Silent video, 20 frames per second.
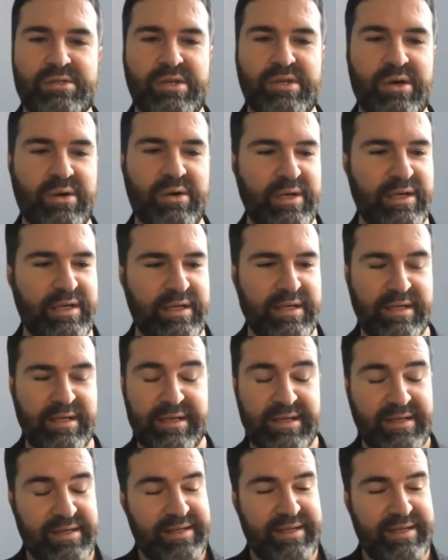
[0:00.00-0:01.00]
So
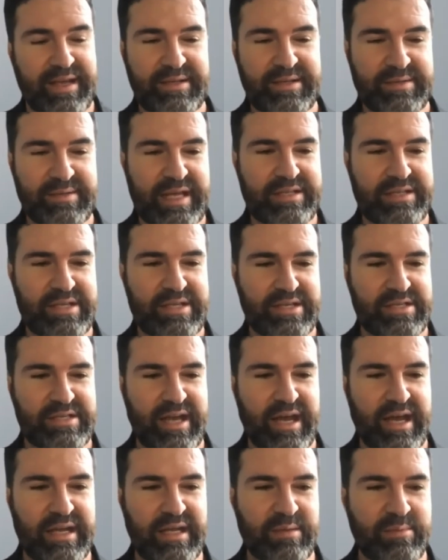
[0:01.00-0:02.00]
it's
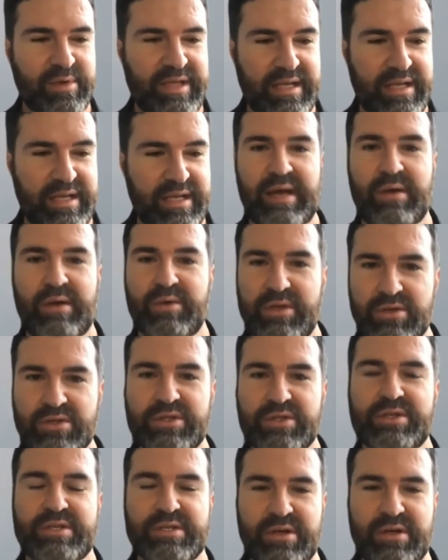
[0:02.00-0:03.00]
exciting, but that's how we
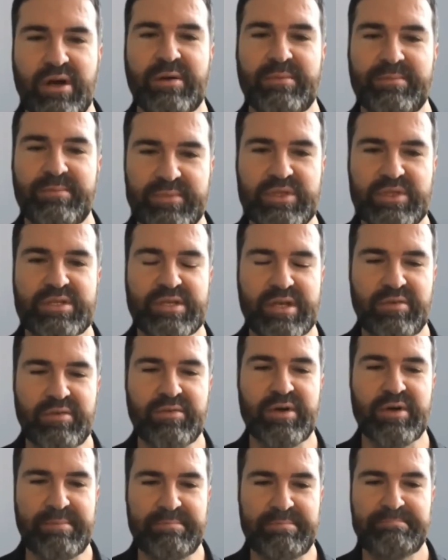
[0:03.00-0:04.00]
usually start
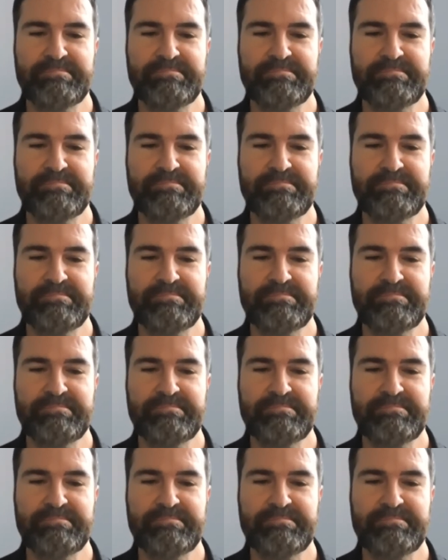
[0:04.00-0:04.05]
discovery.